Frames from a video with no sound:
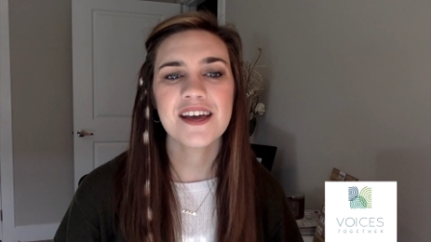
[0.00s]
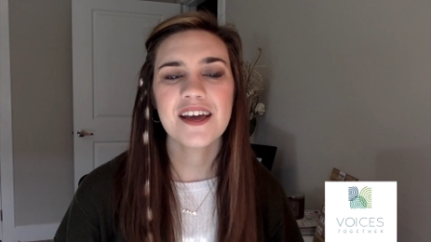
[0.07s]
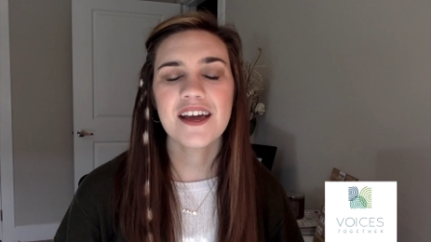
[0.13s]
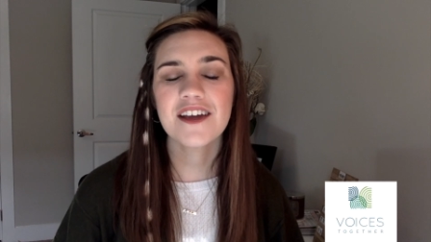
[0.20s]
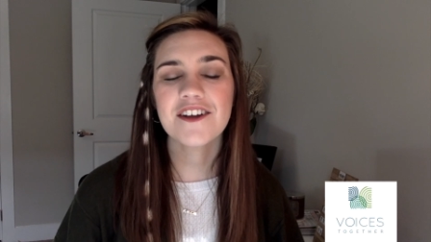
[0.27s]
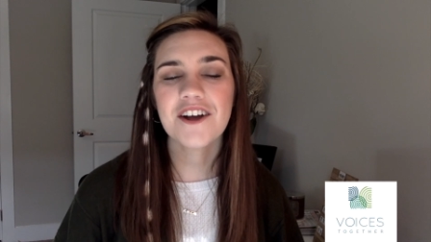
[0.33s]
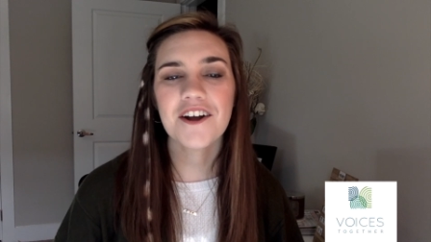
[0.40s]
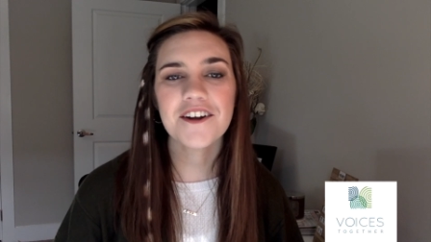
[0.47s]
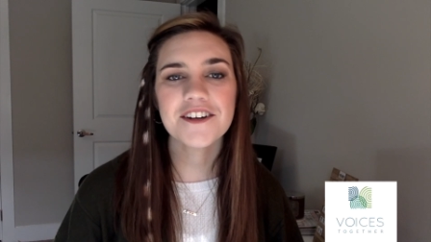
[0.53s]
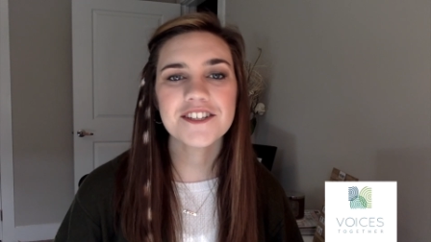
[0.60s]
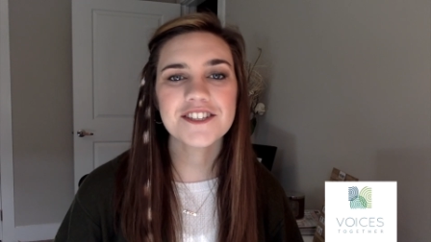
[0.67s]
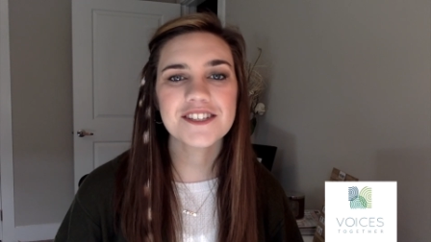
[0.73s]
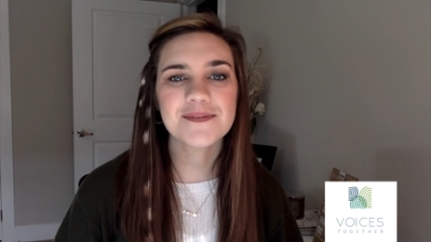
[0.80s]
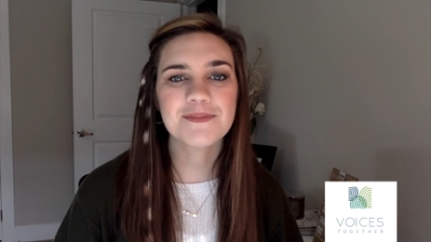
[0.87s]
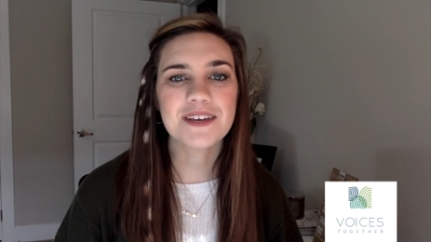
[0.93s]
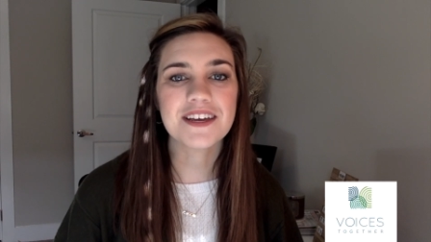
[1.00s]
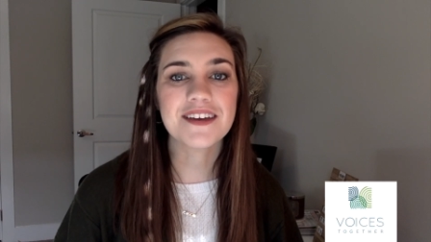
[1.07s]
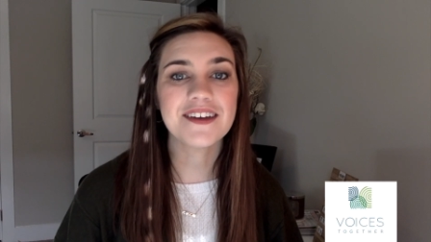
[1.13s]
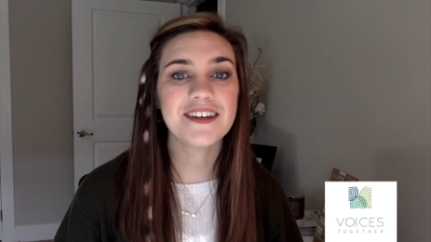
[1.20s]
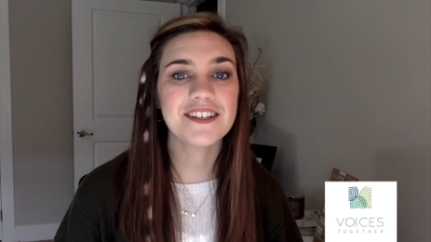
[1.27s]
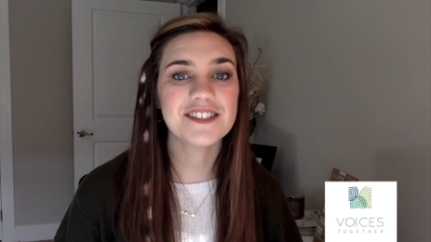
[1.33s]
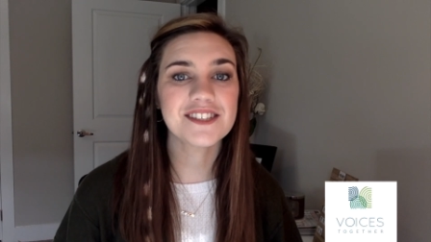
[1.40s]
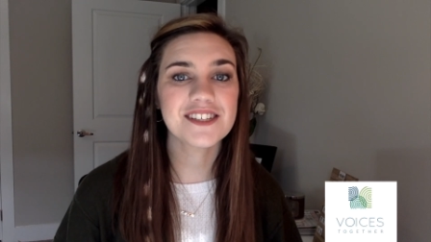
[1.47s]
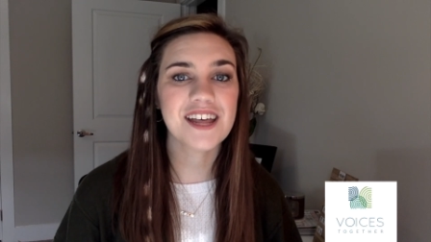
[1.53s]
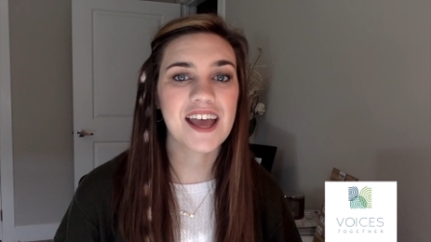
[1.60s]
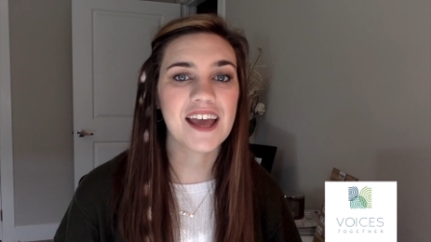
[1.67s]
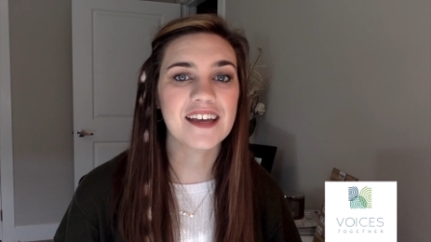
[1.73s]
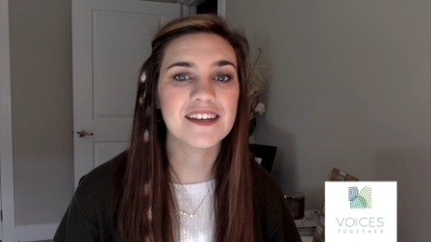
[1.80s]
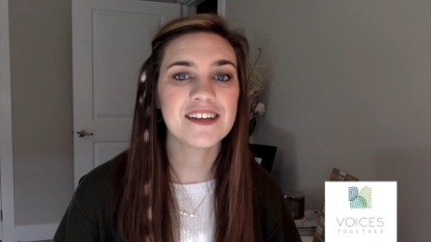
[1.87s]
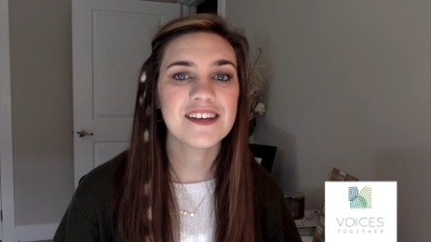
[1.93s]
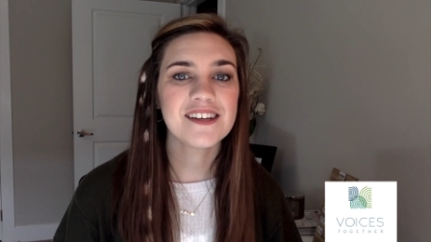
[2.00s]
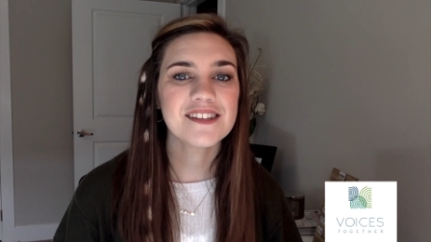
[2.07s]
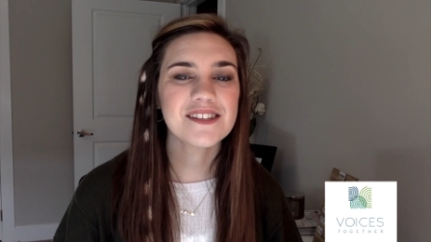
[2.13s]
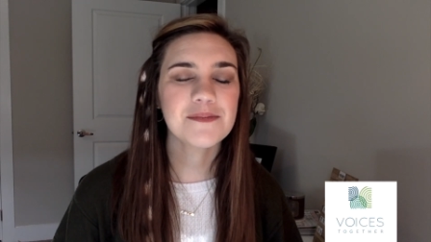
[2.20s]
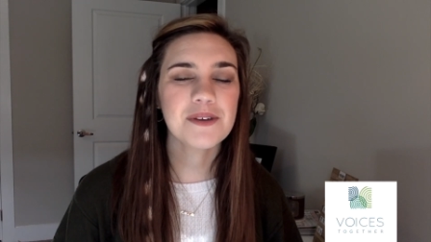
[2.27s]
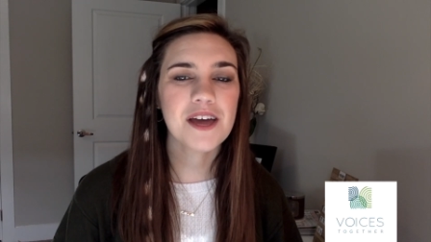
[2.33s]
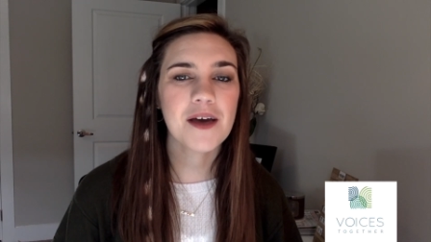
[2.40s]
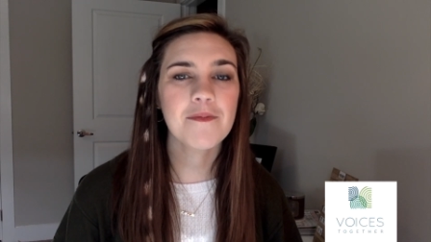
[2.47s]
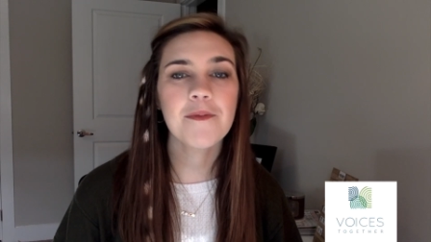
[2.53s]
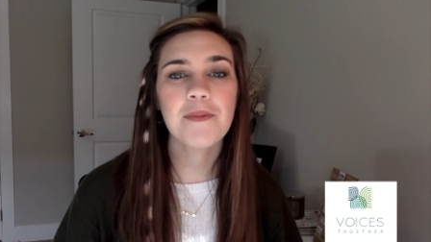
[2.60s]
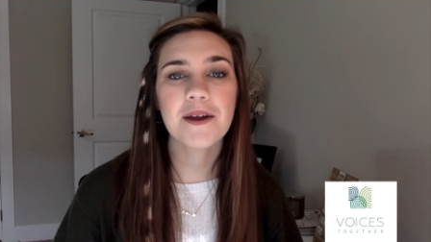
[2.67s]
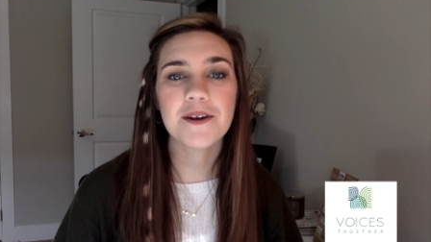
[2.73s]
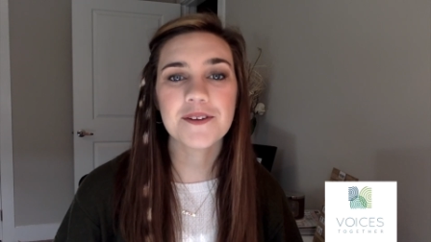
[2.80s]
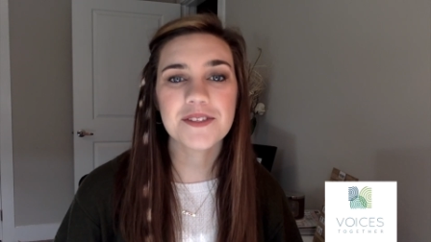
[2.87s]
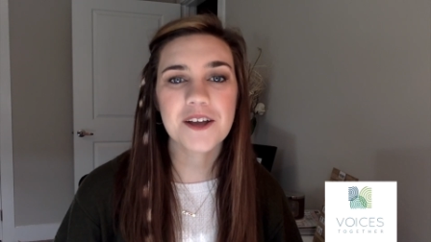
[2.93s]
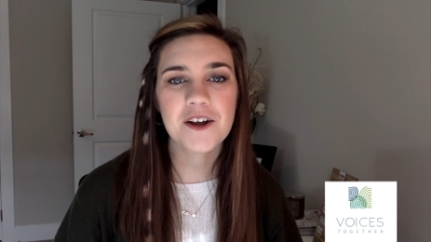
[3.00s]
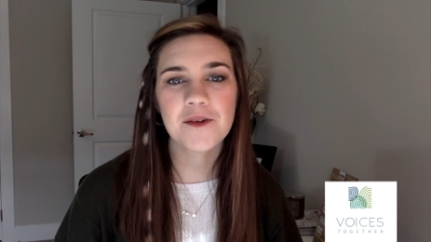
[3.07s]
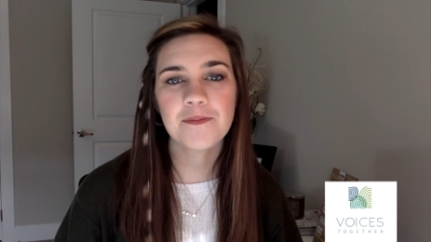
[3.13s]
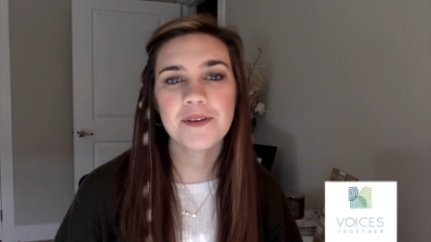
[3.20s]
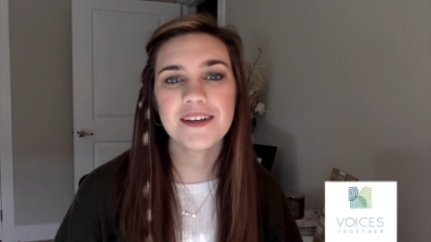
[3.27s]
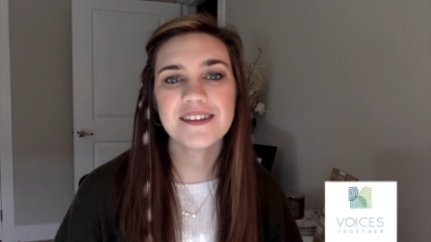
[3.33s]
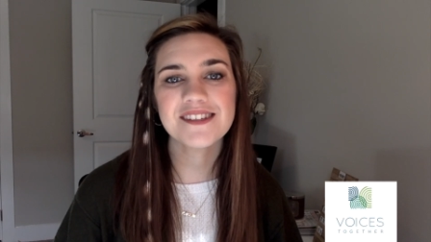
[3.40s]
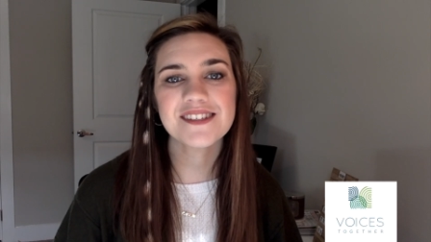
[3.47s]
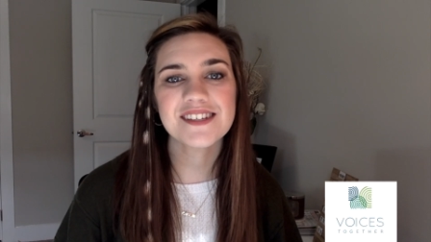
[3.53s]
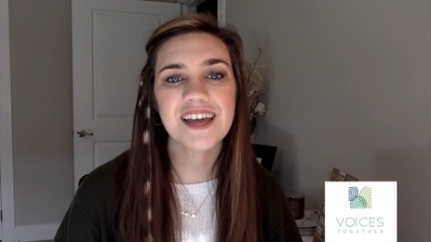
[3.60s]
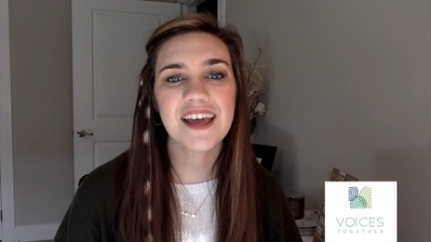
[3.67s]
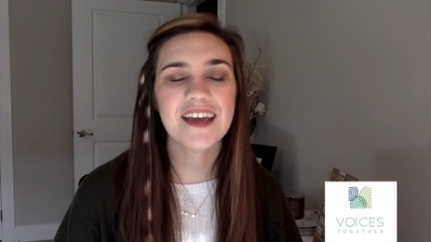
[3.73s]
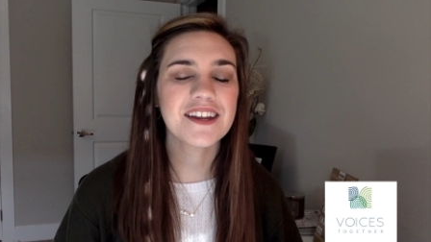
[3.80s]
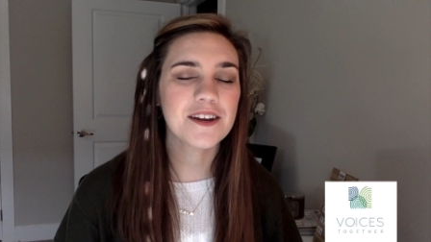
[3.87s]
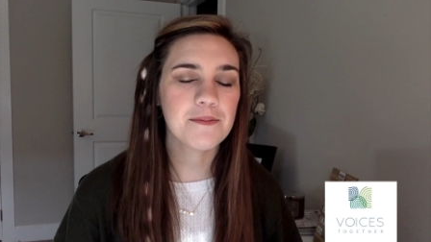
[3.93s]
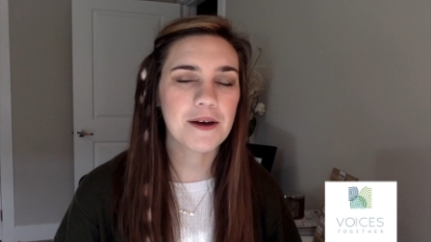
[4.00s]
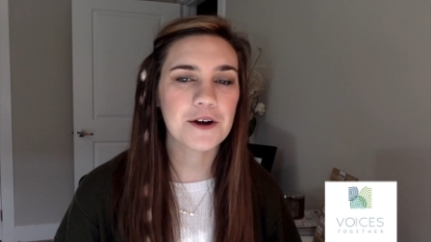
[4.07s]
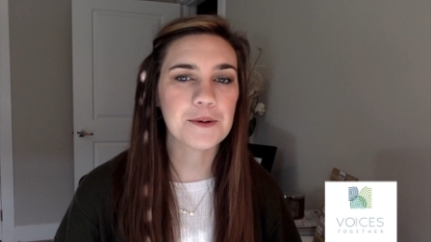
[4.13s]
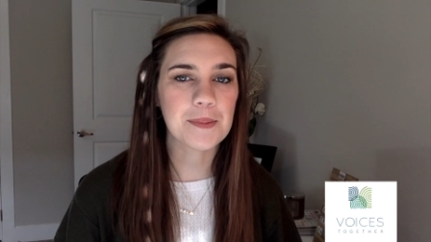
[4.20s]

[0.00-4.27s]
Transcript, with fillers: encourages me each day to become a better therapist and a better